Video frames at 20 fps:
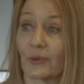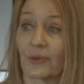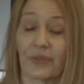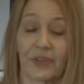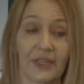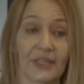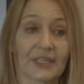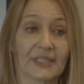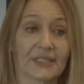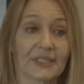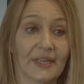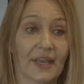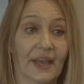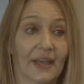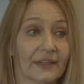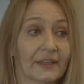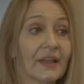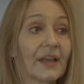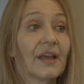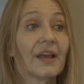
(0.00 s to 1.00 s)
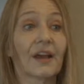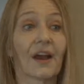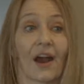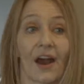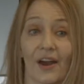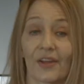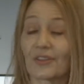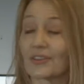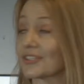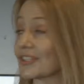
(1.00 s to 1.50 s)
things that
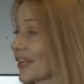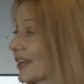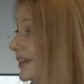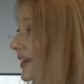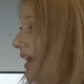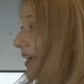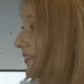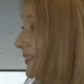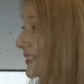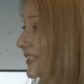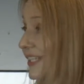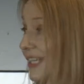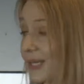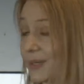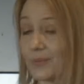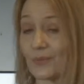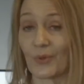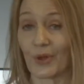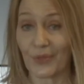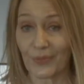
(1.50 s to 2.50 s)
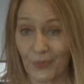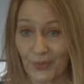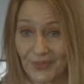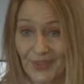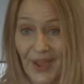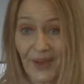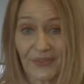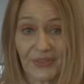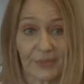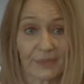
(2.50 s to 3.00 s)
others on the team without